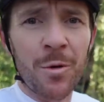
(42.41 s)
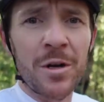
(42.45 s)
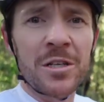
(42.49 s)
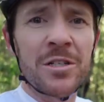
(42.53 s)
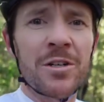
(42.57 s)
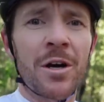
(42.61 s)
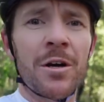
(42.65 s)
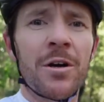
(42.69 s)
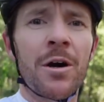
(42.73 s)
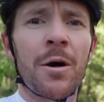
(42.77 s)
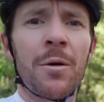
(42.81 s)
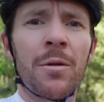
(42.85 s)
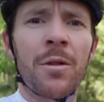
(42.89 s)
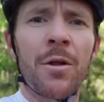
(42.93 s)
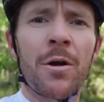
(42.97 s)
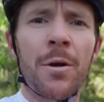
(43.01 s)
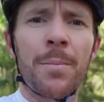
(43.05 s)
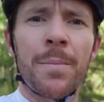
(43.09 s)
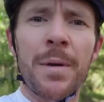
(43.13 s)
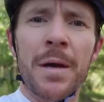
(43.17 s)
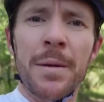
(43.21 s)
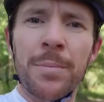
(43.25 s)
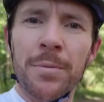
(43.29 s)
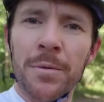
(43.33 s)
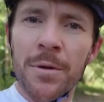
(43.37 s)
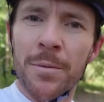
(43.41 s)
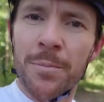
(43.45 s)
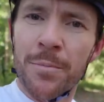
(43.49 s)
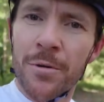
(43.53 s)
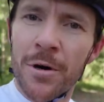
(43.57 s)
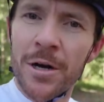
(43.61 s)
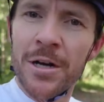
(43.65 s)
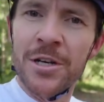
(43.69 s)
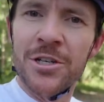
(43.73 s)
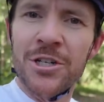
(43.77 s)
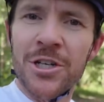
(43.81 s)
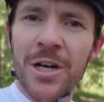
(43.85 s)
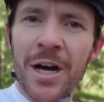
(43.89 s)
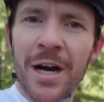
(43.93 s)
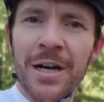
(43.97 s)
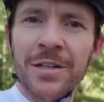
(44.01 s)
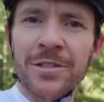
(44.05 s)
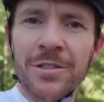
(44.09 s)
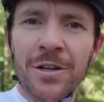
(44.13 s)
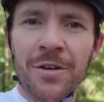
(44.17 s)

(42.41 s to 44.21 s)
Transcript: which I know a lot of people appreciate,